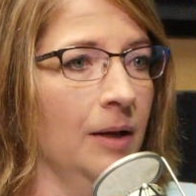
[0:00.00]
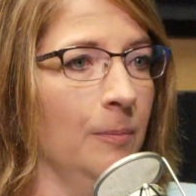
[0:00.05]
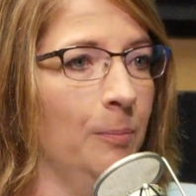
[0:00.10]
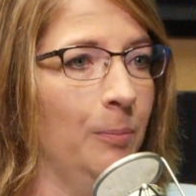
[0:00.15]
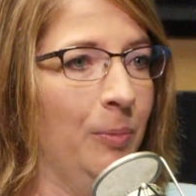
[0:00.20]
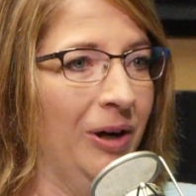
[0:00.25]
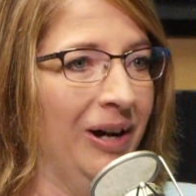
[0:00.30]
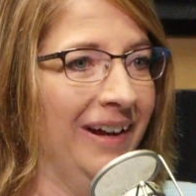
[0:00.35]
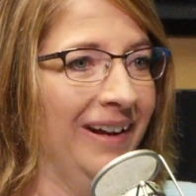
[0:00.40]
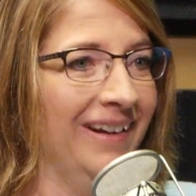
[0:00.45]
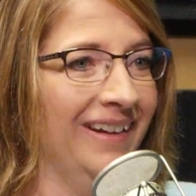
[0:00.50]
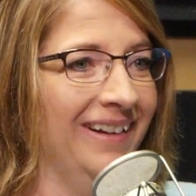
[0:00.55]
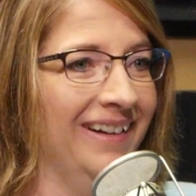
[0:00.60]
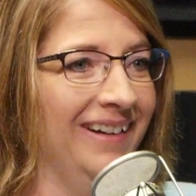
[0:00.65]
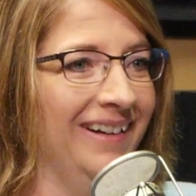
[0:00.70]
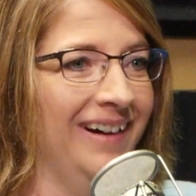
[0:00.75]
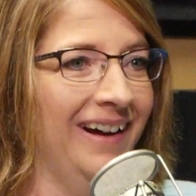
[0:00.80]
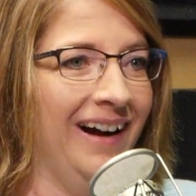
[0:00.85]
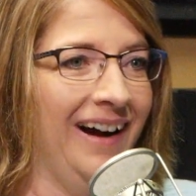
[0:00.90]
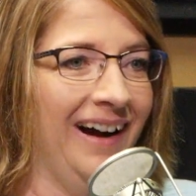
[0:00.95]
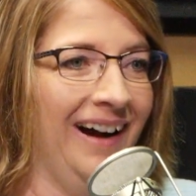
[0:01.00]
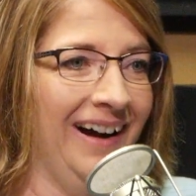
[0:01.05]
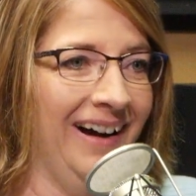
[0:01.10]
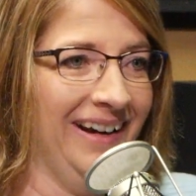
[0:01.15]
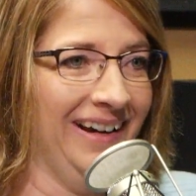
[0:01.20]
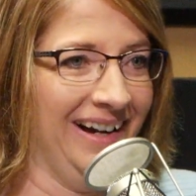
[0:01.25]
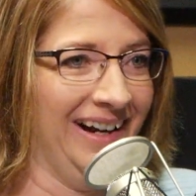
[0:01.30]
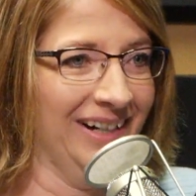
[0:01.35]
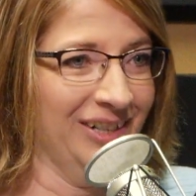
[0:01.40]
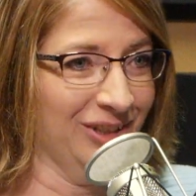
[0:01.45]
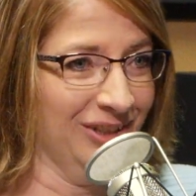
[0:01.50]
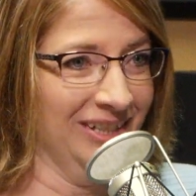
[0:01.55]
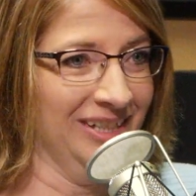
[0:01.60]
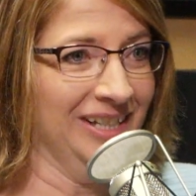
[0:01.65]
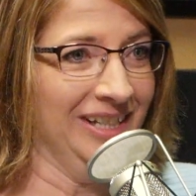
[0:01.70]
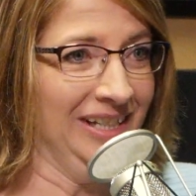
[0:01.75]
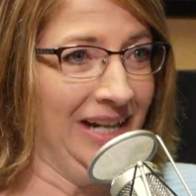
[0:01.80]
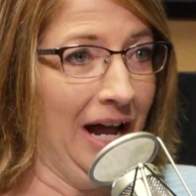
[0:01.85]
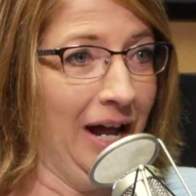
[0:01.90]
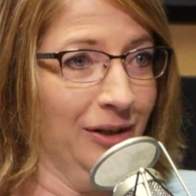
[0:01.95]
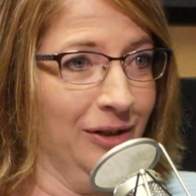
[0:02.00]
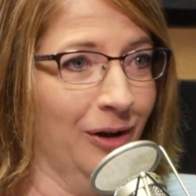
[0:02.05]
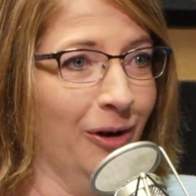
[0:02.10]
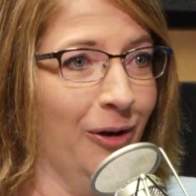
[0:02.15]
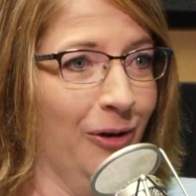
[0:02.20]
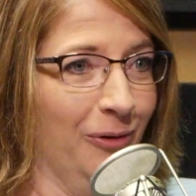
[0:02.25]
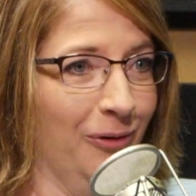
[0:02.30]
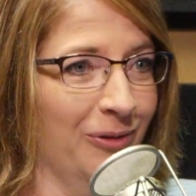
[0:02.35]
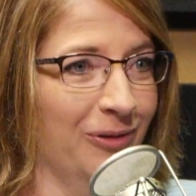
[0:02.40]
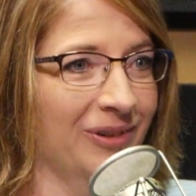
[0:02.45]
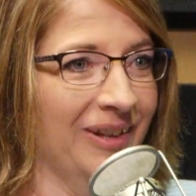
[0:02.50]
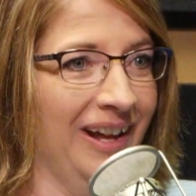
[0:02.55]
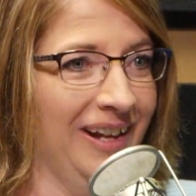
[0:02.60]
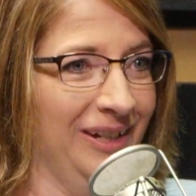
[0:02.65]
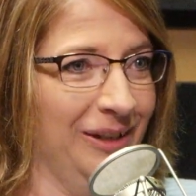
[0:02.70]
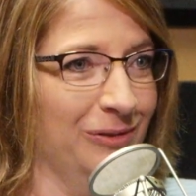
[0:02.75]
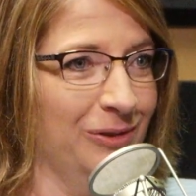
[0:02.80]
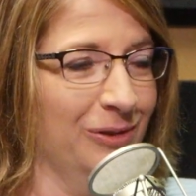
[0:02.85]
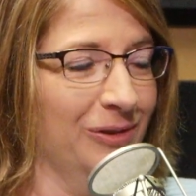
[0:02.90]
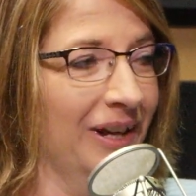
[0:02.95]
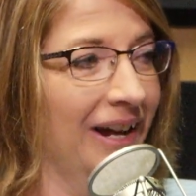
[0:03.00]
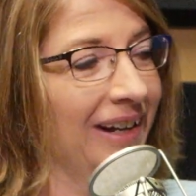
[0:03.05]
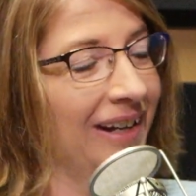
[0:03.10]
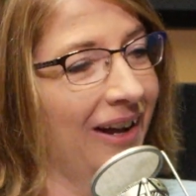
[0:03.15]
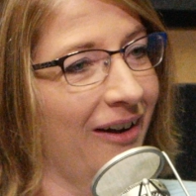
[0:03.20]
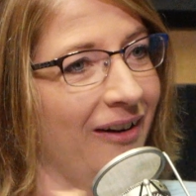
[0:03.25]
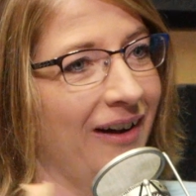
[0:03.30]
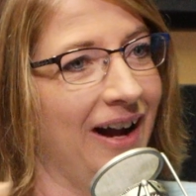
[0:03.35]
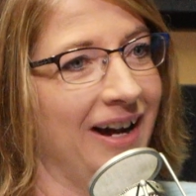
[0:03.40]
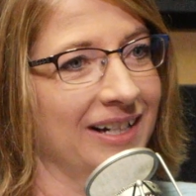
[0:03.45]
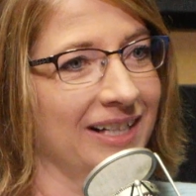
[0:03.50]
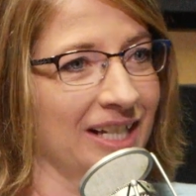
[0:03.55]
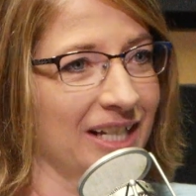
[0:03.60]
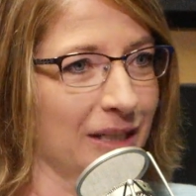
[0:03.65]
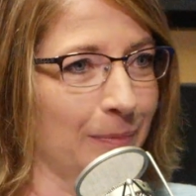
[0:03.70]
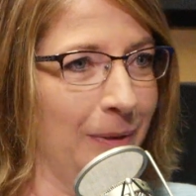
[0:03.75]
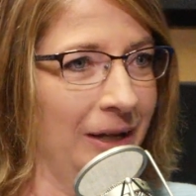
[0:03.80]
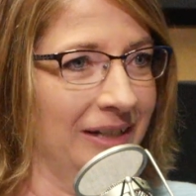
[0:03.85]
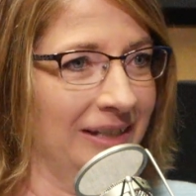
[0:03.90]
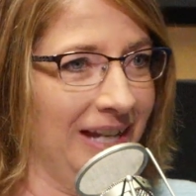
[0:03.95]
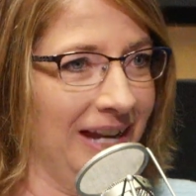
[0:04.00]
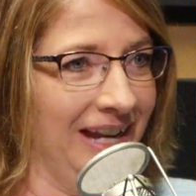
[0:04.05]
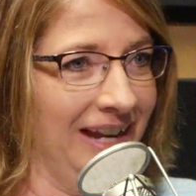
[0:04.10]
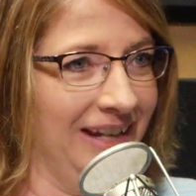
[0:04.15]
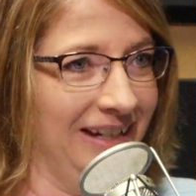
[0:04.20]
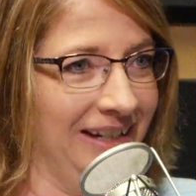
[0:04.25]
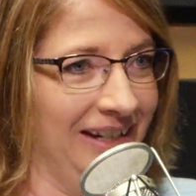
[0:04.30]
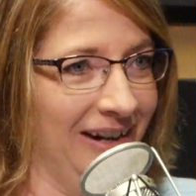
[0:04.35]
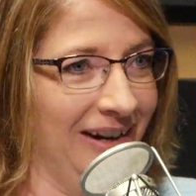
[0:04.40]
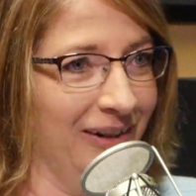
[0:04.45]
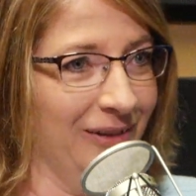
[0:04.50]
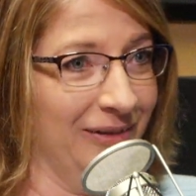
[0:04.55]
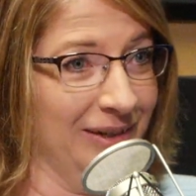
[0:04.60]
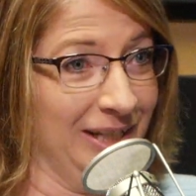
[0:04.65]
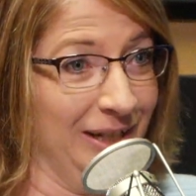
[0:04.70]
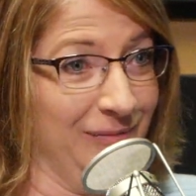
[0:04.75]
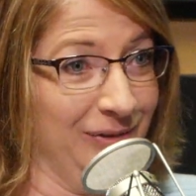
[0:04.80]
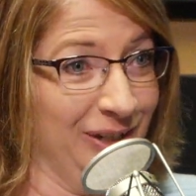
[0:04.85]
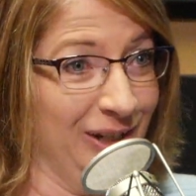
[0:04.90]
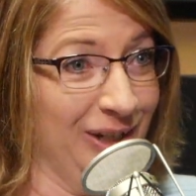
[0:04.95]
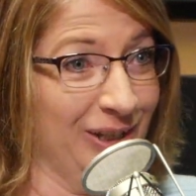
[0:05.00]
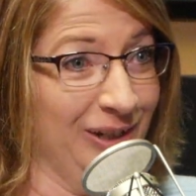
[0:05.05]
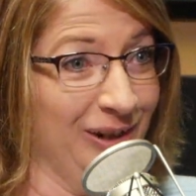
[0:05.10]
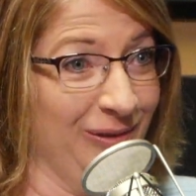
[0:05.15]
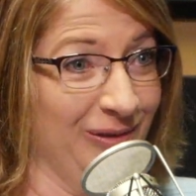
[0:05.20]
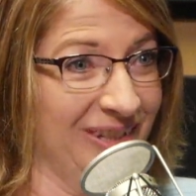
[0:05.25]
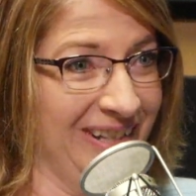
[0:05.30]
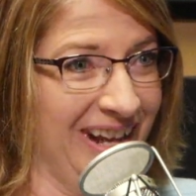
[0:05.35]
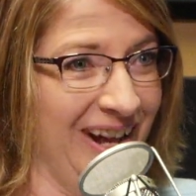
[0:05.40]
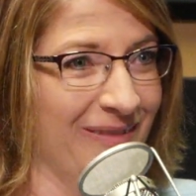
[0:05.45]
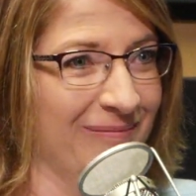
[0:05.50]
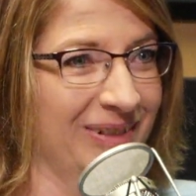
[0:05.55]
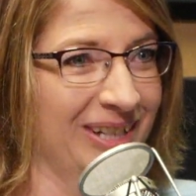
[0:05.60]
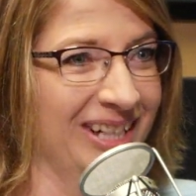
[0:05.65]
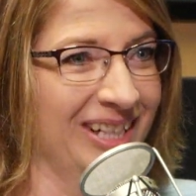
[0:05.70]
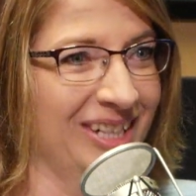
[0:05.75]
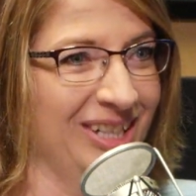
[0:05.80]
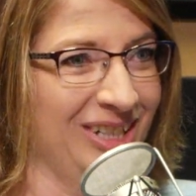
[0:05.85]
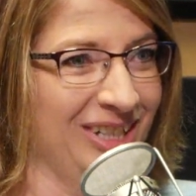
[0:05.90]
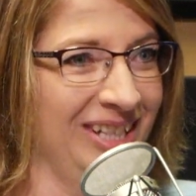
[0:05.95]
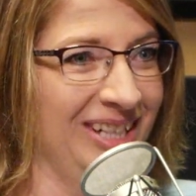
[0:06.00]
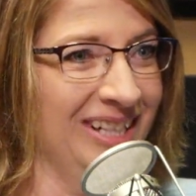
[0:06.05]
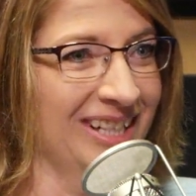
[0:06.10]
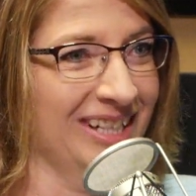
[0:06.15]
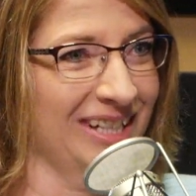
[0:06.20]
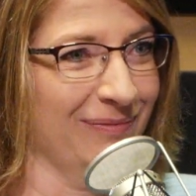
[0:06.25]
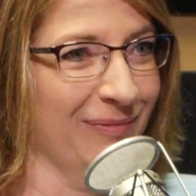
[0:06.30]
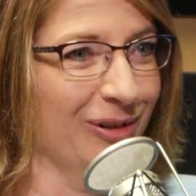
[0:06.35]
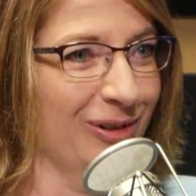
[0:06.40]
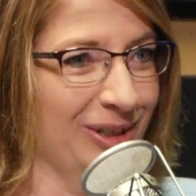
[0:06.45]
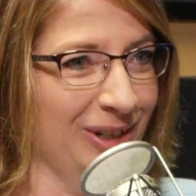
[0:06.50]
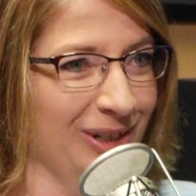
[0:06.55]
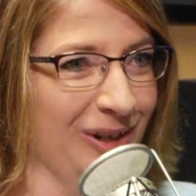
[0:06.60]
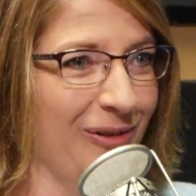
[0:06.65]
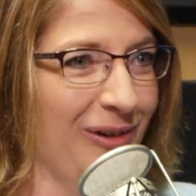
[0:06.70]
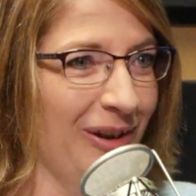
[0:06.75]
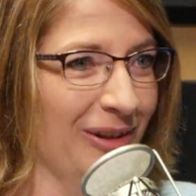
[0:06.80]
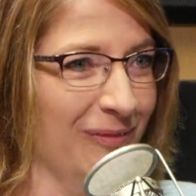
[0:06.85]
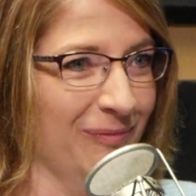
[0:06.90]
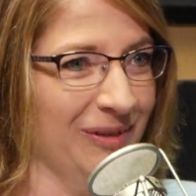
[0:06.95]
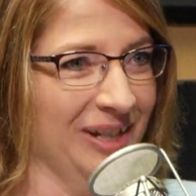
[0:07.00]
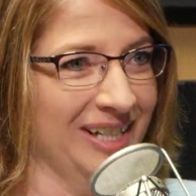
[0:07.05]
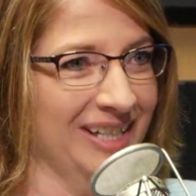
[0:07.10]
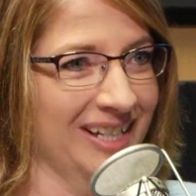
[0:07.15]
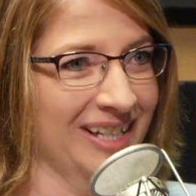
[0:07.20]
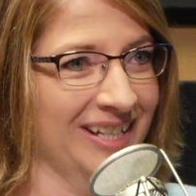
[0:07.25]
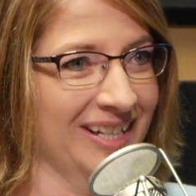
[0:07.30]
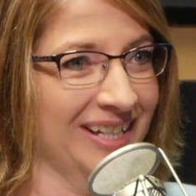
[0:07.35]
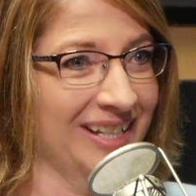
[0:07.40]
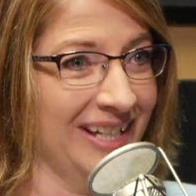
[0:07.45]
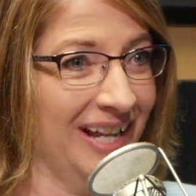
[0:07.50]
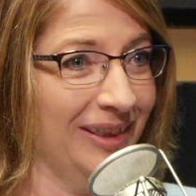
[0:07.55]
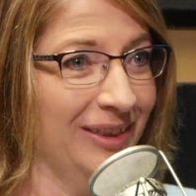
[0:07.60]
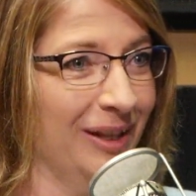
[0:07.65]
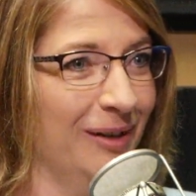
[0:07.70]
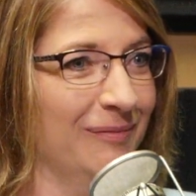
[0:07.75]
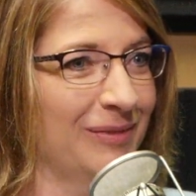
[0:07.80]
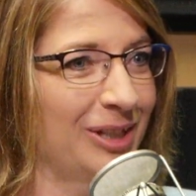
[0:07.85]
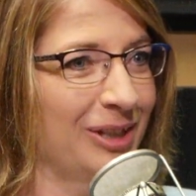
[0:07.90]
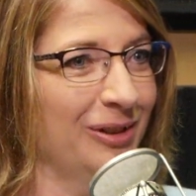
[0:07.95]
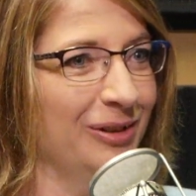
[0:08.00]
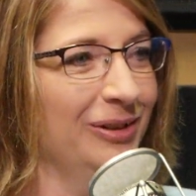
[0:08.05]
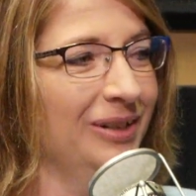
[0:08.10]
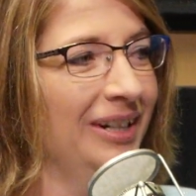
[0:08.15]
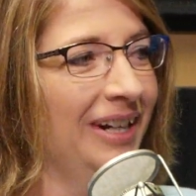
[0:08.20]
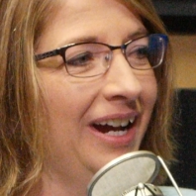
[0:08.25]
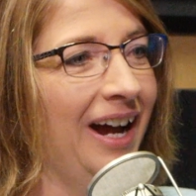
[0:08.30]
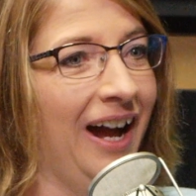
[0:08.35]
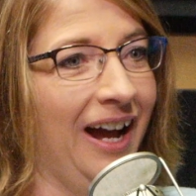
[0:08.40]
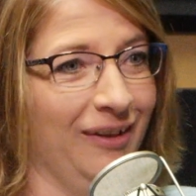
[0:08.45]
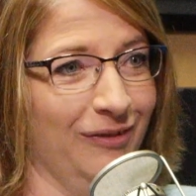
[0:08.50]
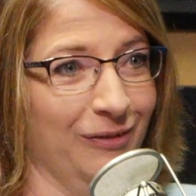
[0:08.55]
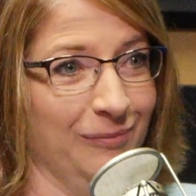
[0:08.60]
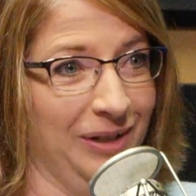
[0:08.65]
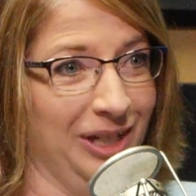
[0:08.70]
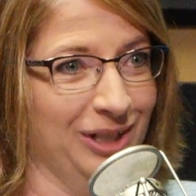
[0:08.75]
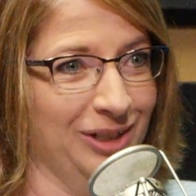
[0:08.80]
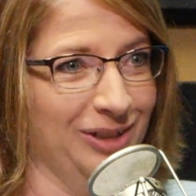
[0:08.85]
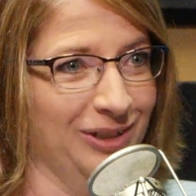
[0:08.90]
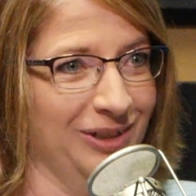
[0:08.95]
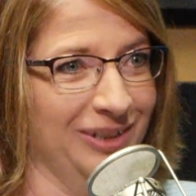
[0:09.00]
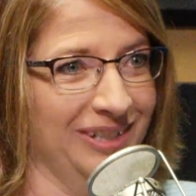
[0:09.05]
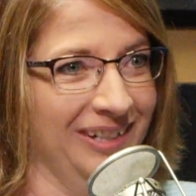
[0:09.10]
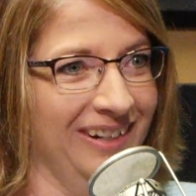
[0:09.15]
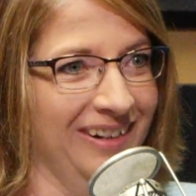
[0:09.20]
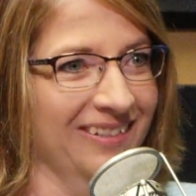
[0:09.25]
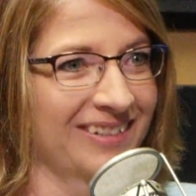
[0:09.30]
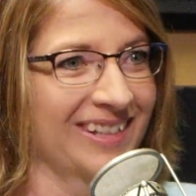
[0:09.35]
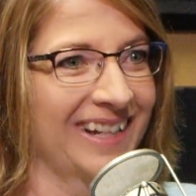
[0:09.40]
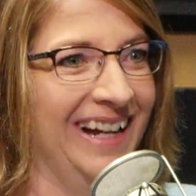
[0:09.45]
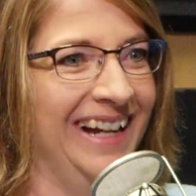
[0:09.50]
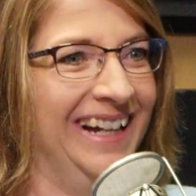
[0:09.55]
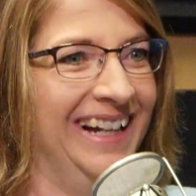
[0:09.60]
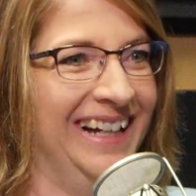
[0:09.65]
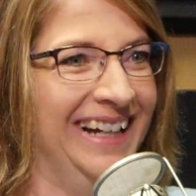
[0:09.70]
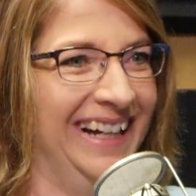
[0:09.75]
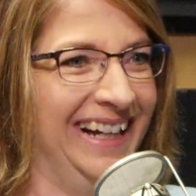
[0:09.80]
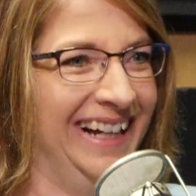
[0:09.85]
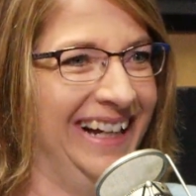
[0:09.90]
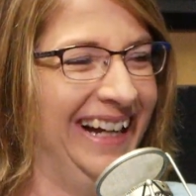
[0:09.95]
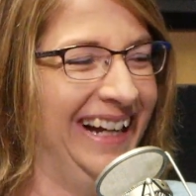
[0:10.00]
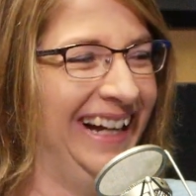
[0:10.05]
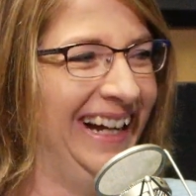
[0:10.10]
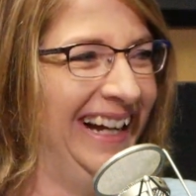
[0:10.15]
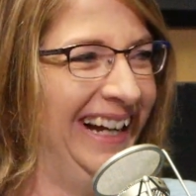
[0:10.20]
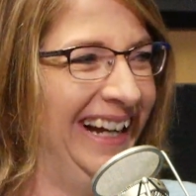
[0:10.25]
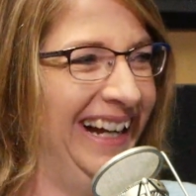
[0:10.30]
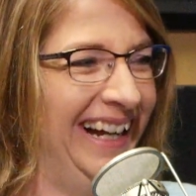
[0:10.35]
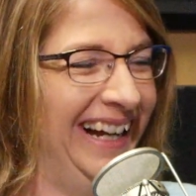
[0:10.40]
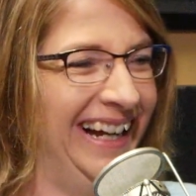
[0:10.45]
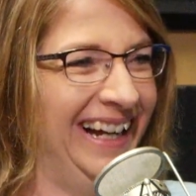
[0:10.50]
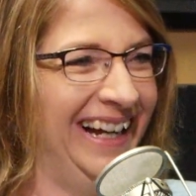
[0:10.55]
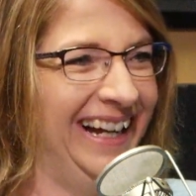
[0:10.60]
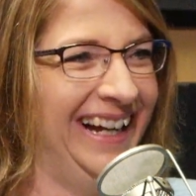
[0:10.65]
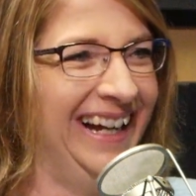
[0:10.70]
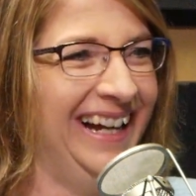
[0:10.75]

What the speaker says: But I actually did not know that you do that. Now, I suspect Annie, our receptionist, knows that because she is supposed to know all the places to send them to. I will make sure she knows that.